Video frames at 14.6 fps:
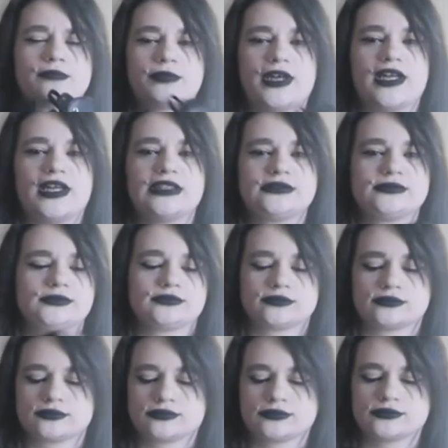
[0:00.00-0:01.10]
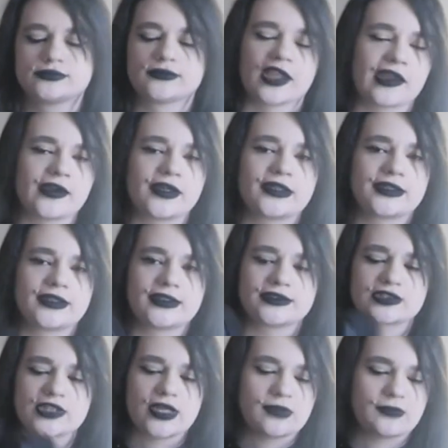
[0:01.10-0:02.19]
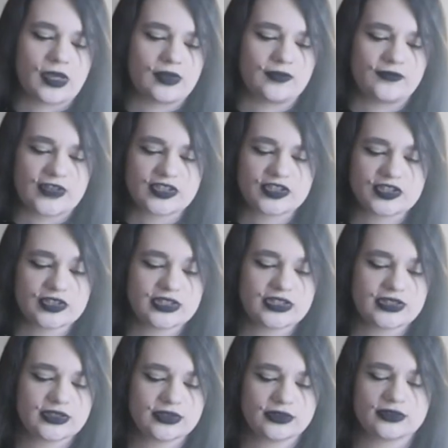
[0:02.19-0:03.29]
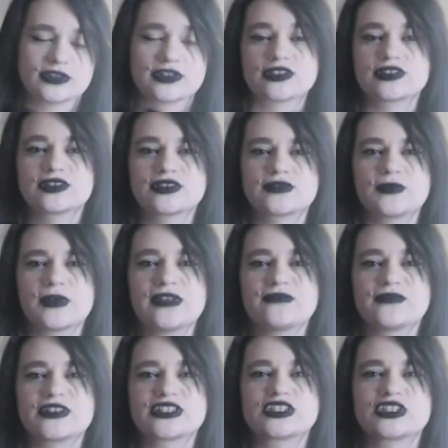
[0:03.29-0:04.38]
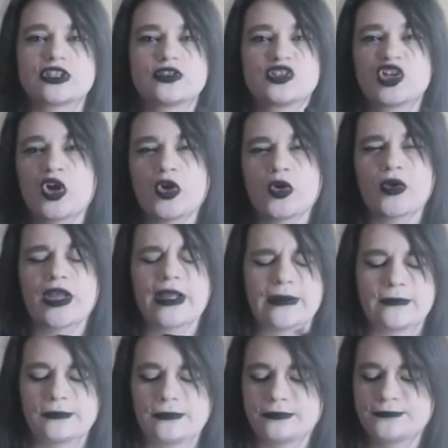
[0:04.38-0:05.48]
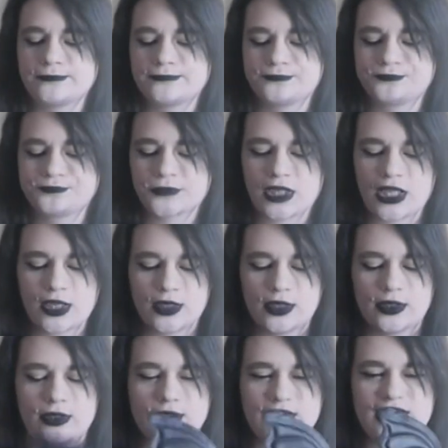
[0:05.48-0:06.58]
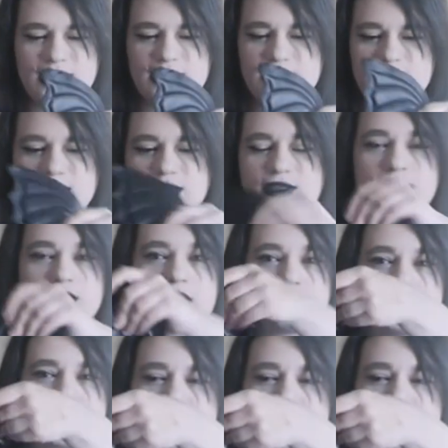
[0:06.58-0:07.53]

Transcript: but yeah, I'll try them out eventually. Just waiting for the snow to go away. They come